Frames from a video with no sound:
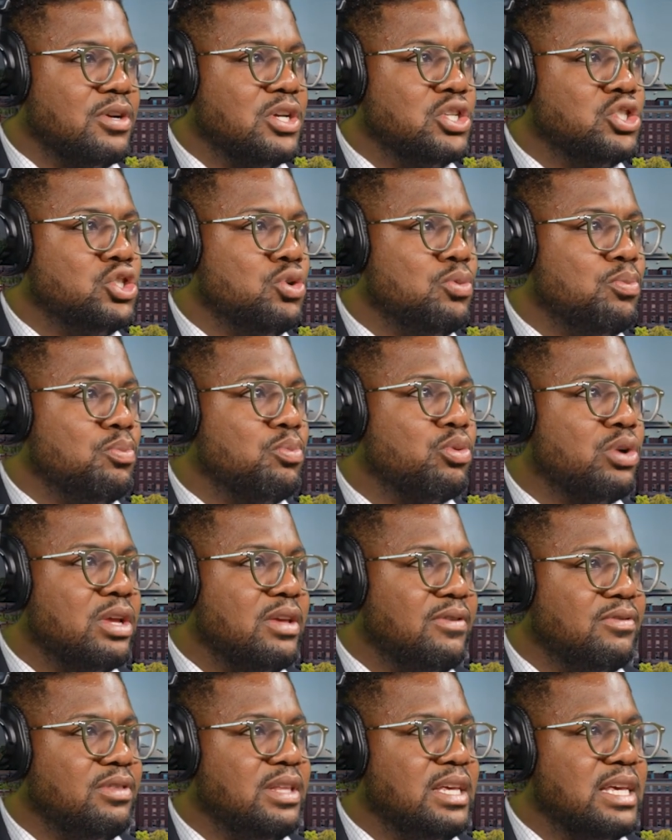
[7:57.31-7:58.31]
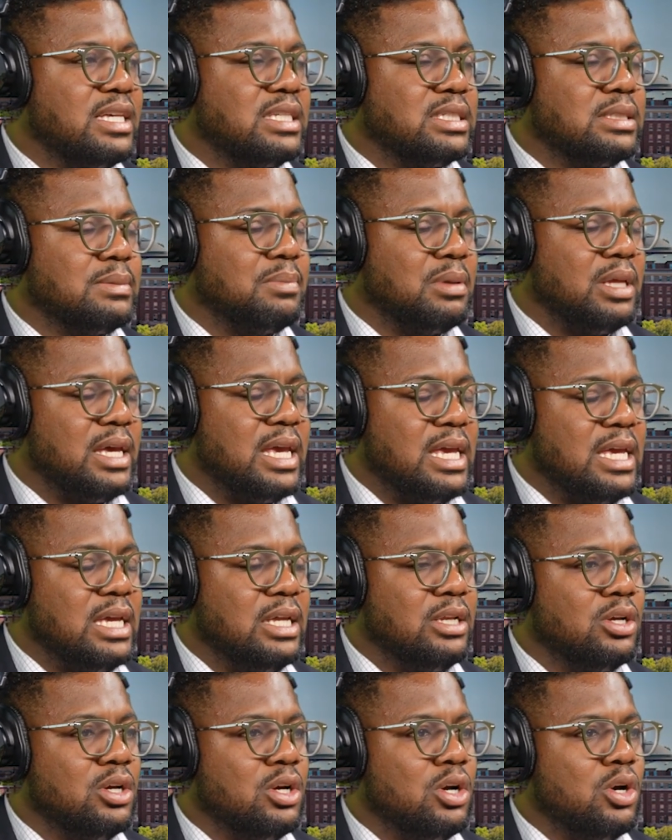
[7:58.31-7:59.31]
could you briefly
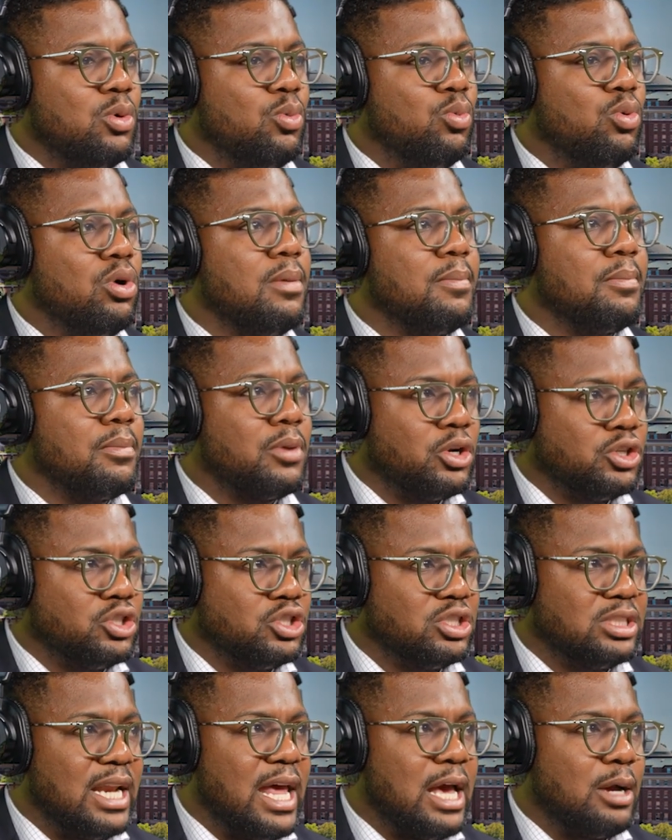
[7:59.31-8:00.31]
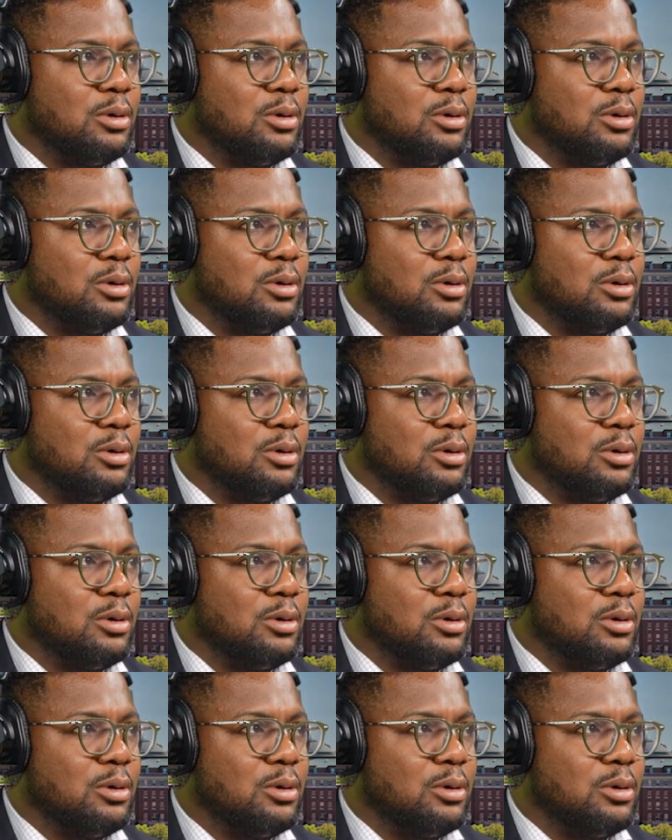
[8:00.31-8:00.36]
explain what mergers and